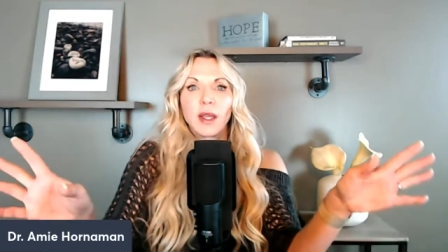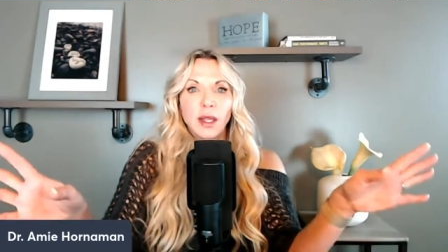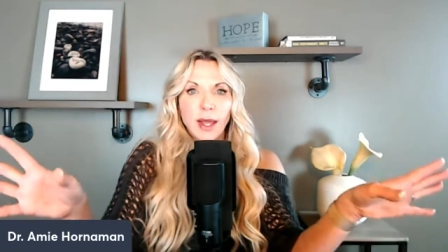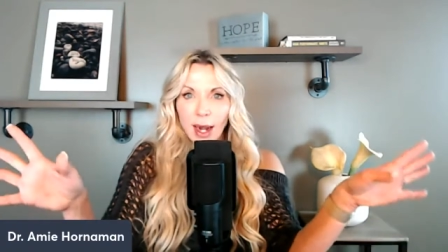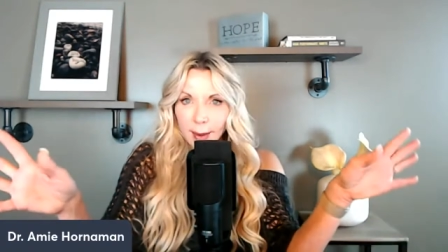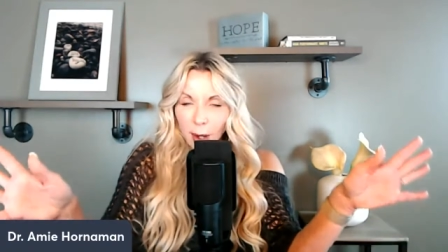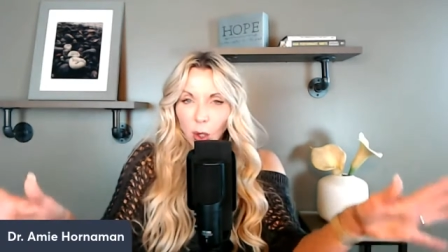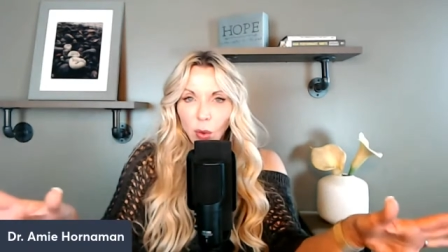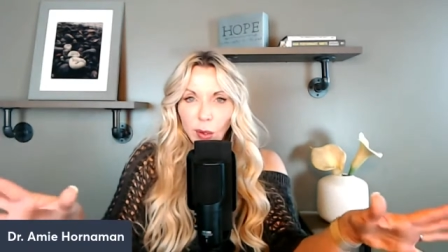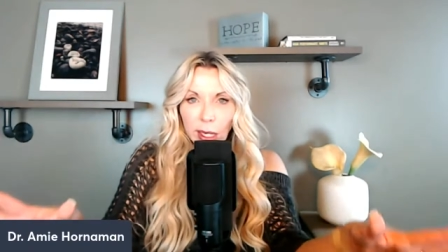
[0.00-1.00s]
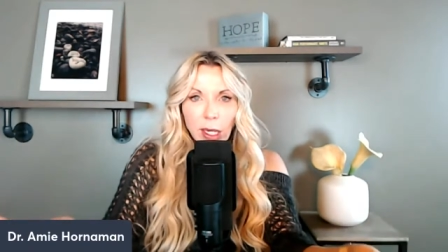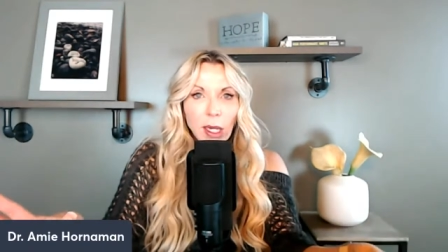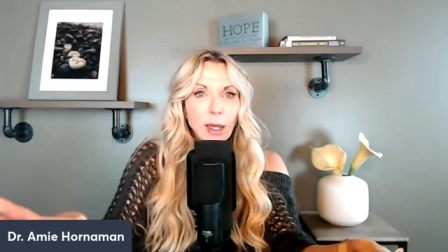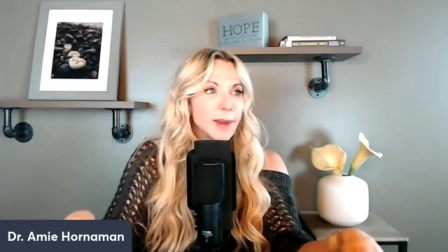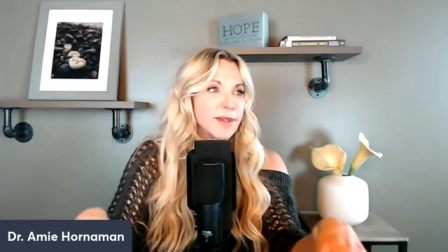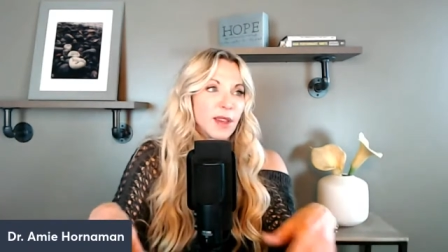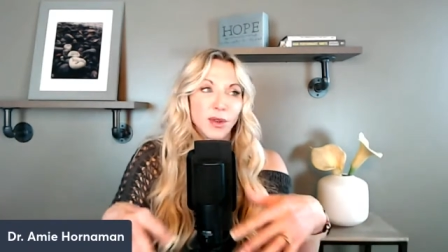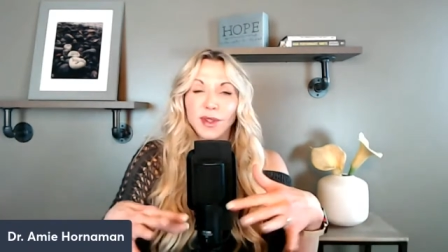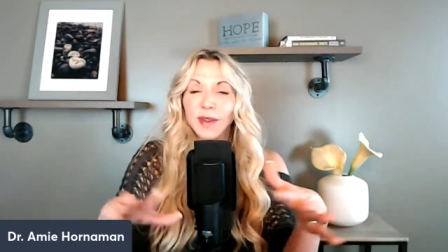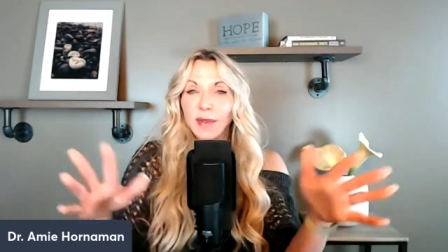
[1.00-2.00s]
in that I'm okay. My
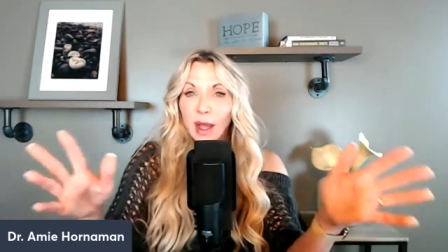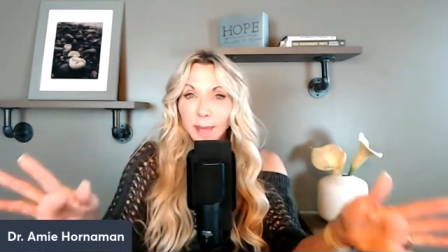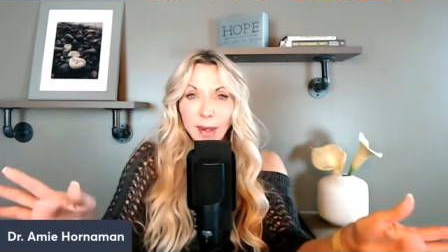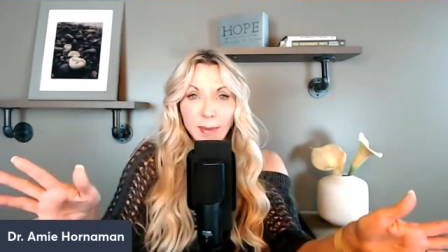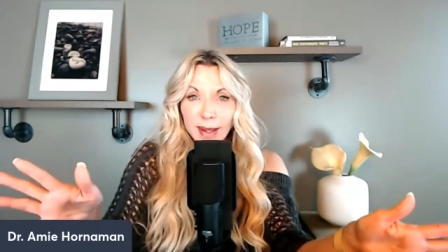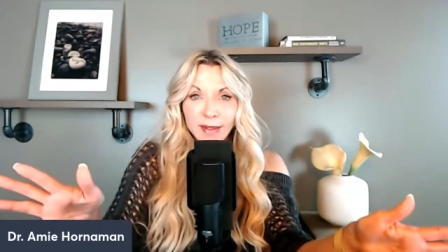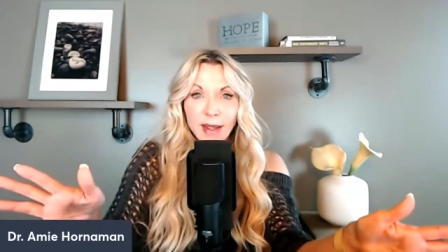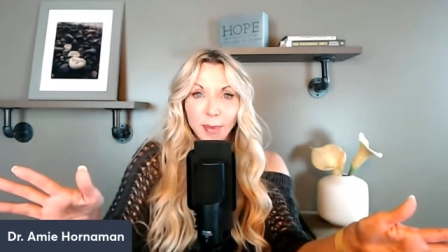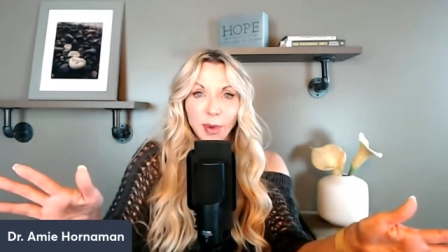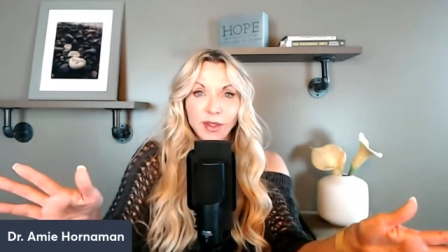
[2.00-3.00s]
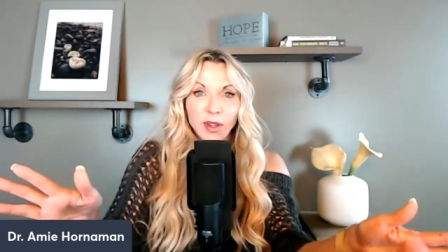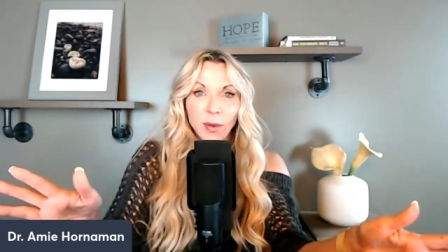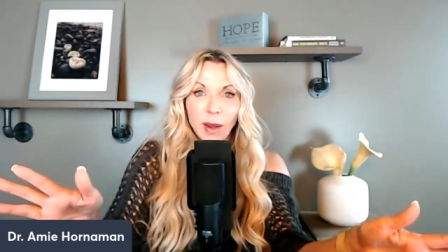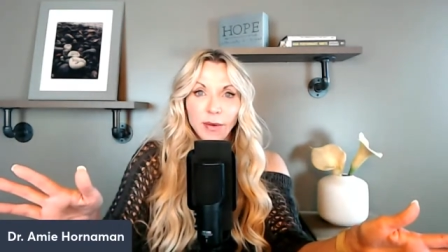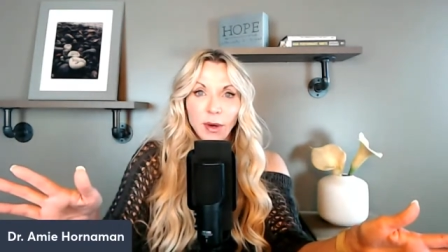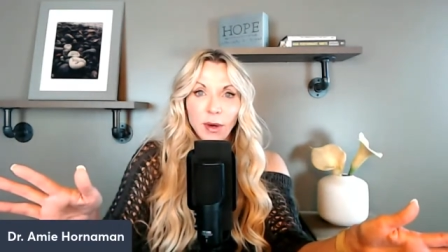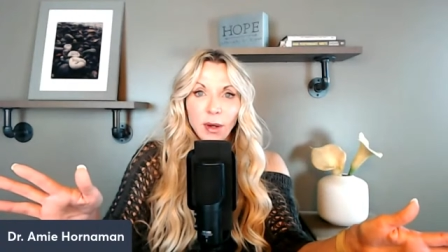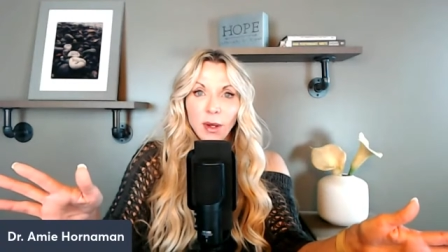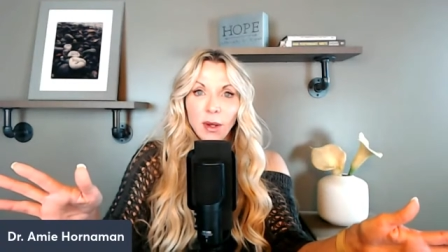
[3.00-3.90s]
cycles have not been messed up whatsoever.